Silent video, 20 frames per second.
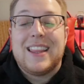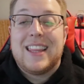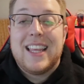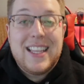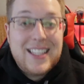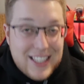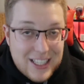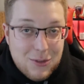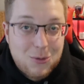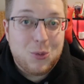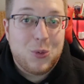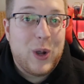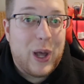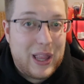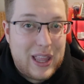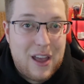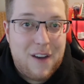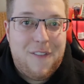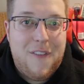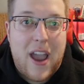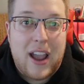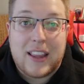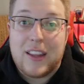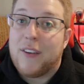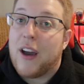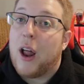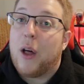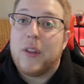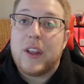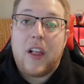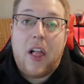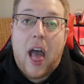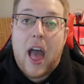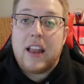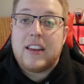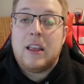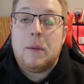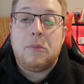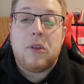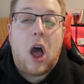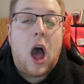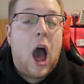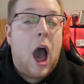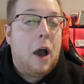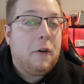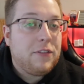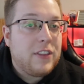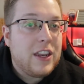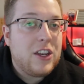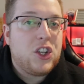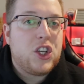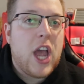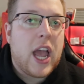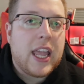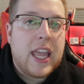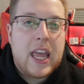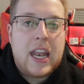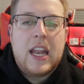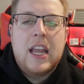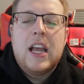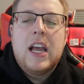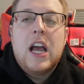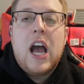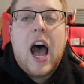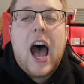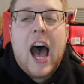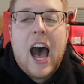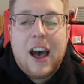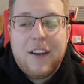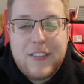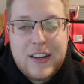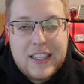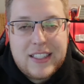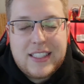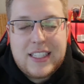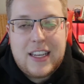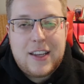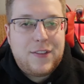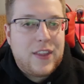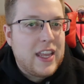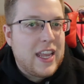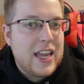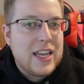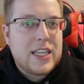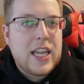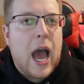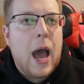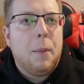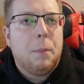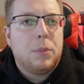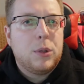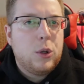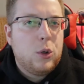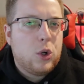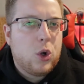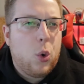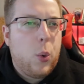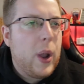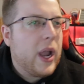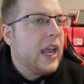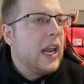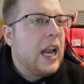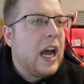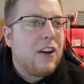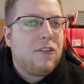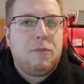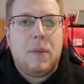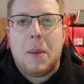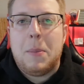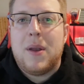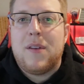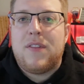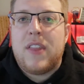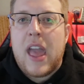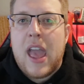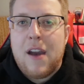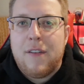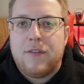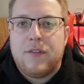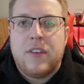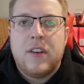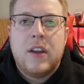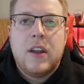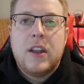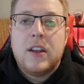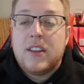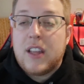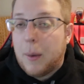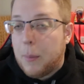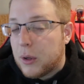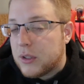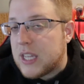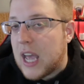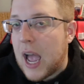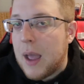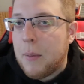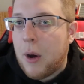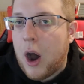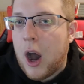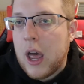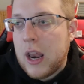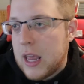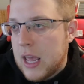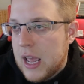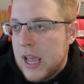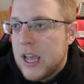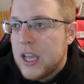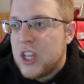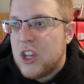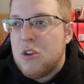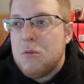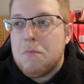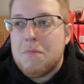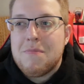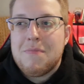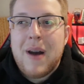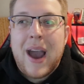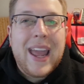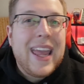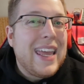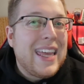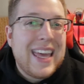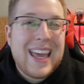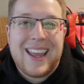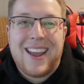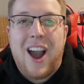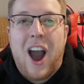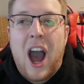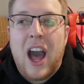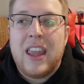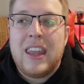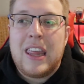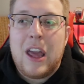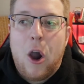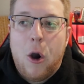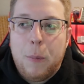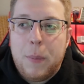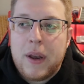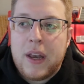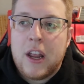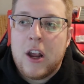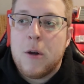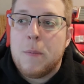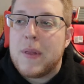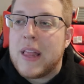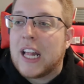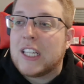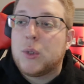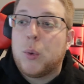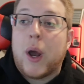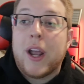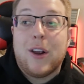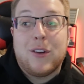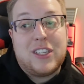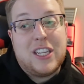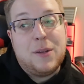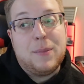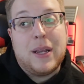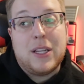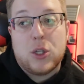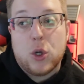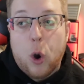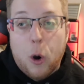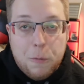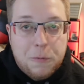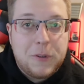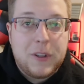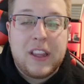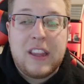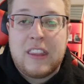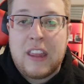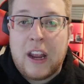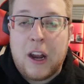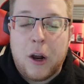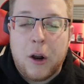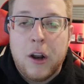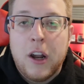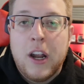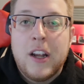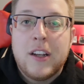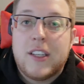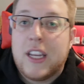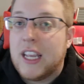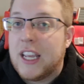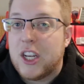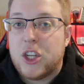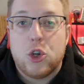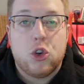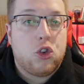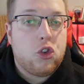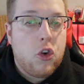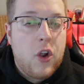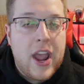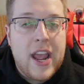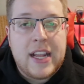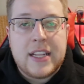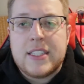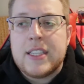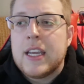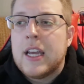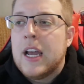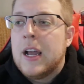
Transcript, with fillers: This is really effective. I don't think a lot of teams often check it. Obviously, if they get top blue quick enough, maybe if they have double time on, you might get caught in the open here, but that's why your teammates are hopefully there to get your trades.